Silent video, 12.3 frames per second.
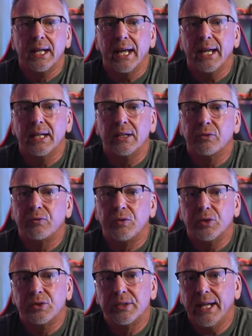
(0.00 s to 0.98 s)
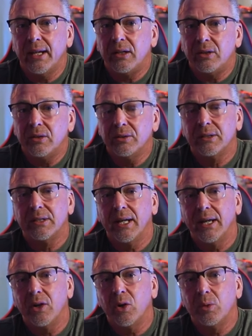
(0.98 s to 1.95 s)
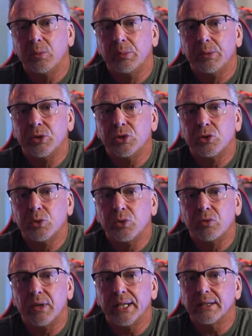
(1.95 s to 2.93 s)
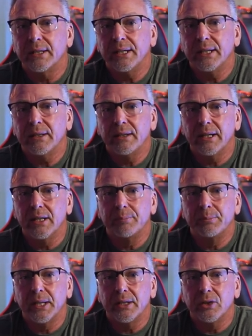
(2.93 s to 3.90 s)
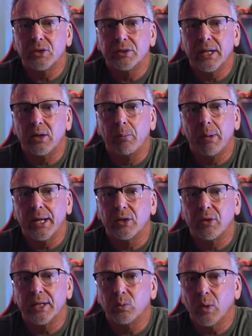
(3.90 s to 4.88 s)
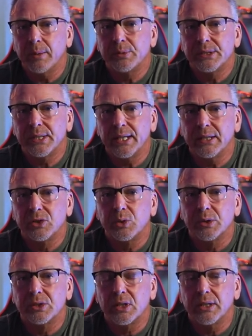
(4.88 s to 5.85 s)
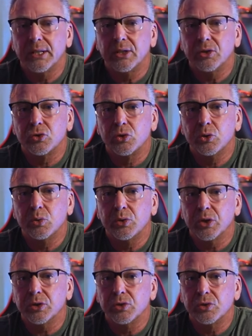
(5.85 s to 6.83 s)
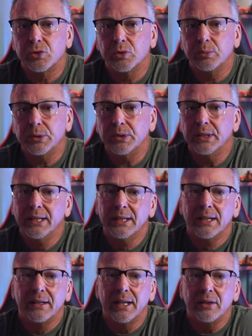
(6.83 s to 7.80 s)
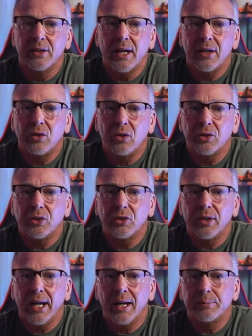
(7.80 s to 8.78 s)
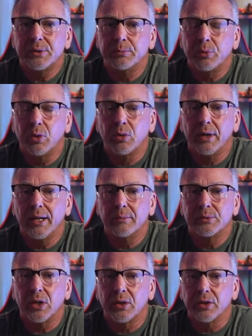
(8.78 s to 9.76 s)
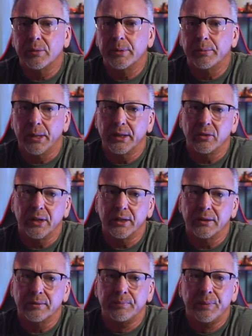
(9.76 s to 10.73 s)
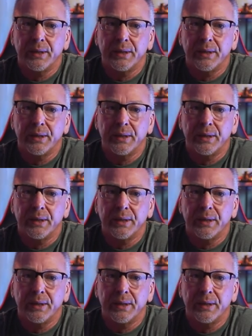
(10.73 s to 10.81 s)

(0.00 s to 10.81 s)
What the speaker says: And for Dell, I hope you do the right thing and update your Dell Migrate website so it's clear to the consumer that not all your apps and programs are going to be migrated.